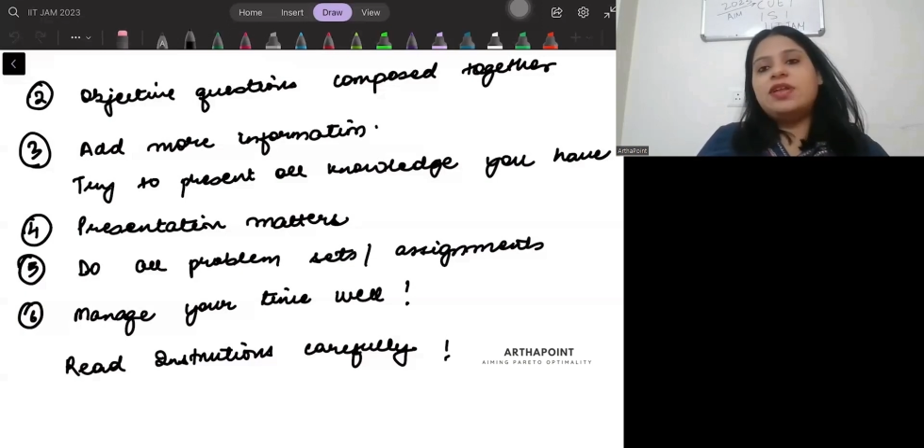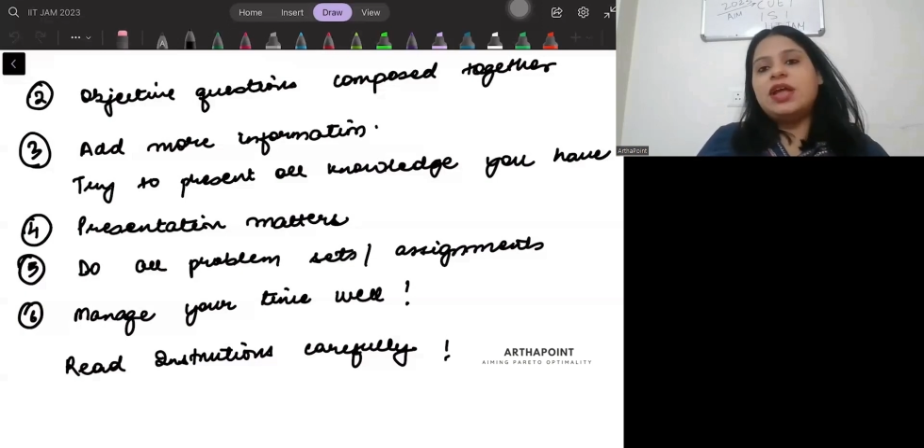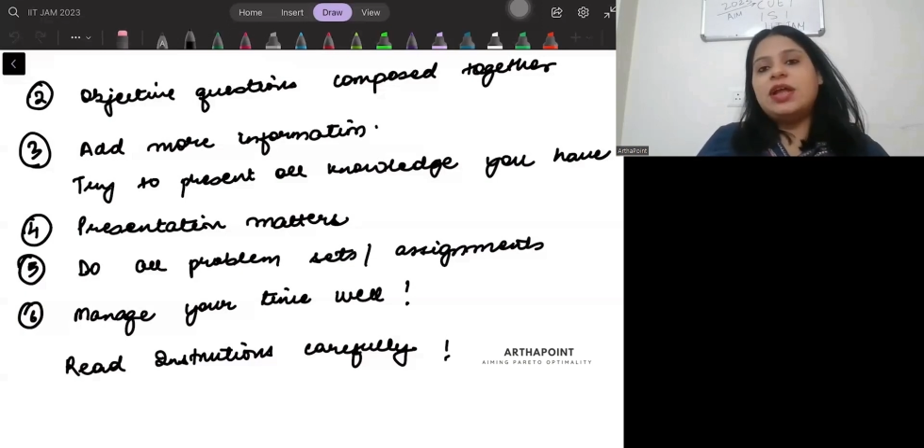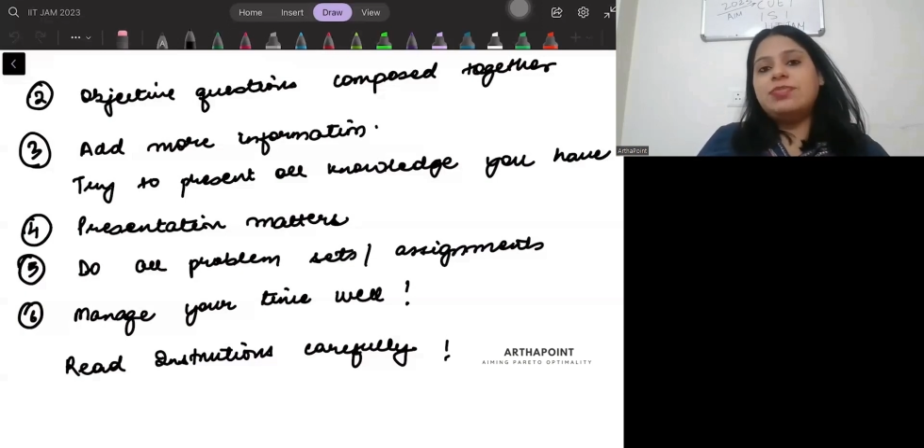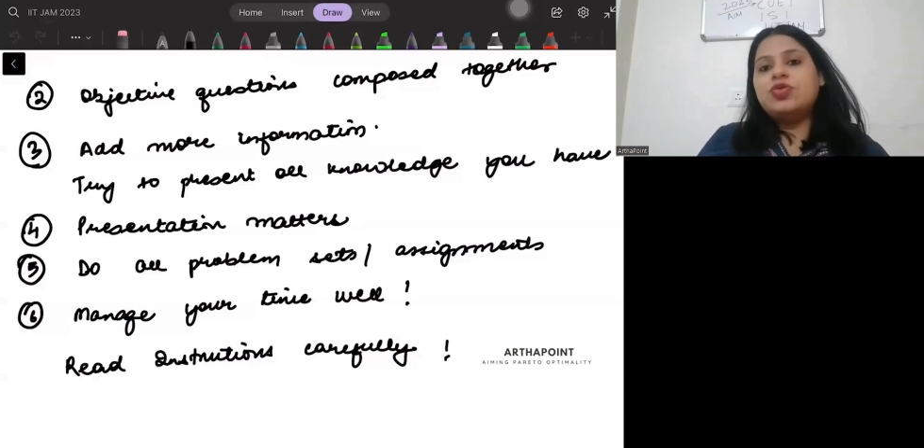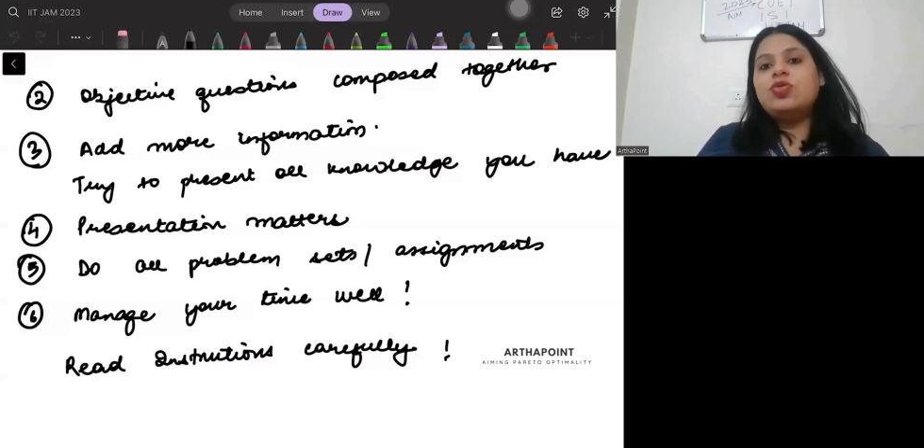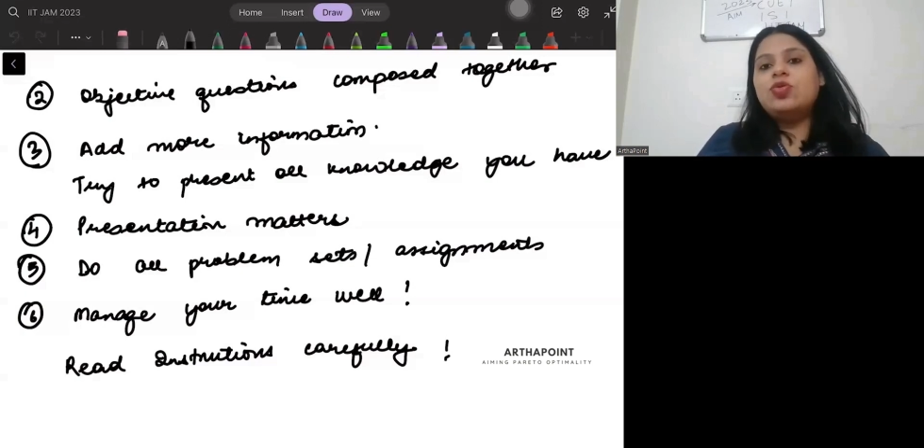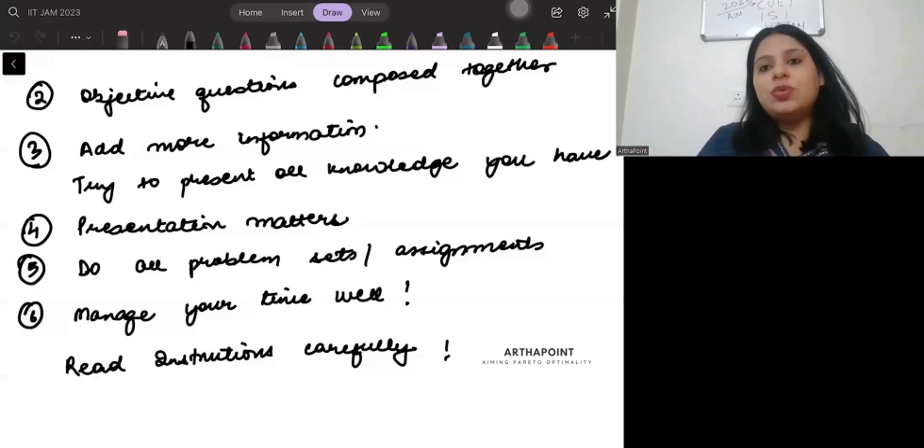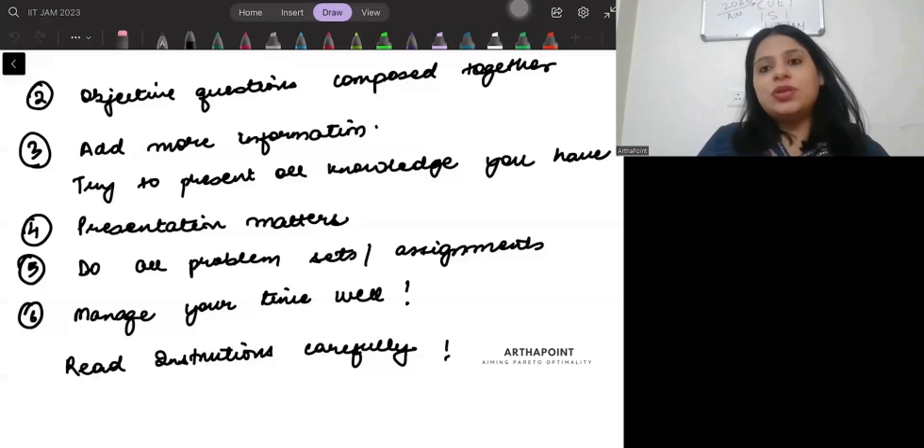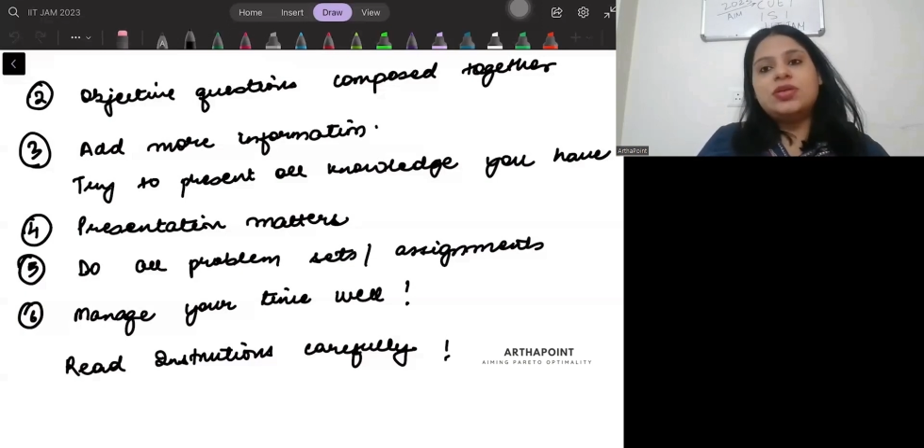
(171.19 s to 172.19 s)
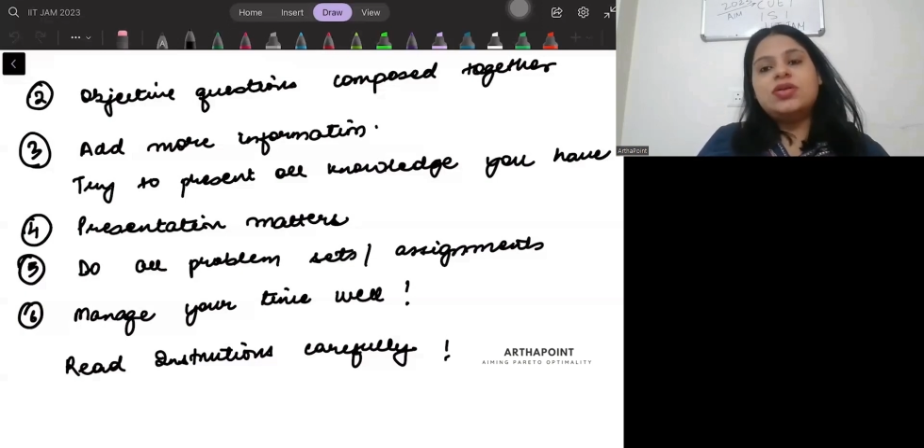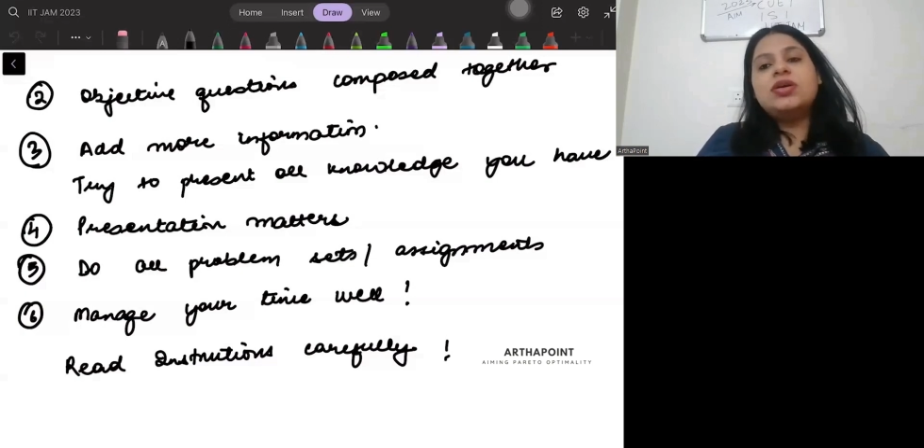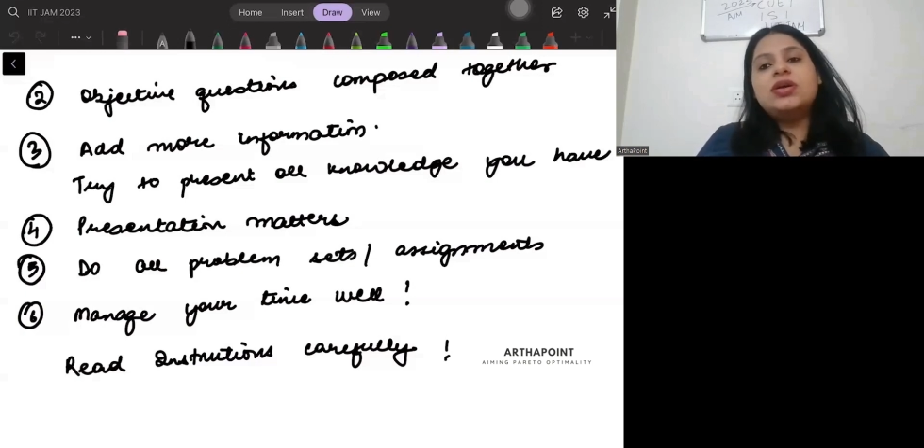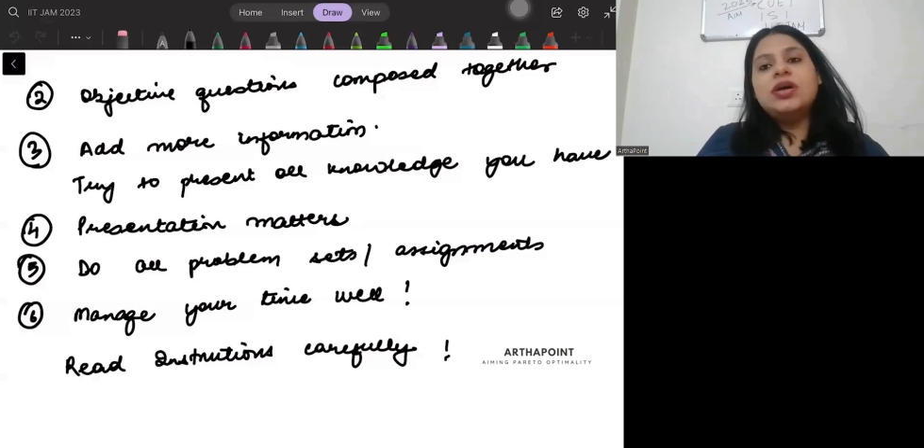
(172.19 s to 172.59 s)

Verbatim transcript: will help you with the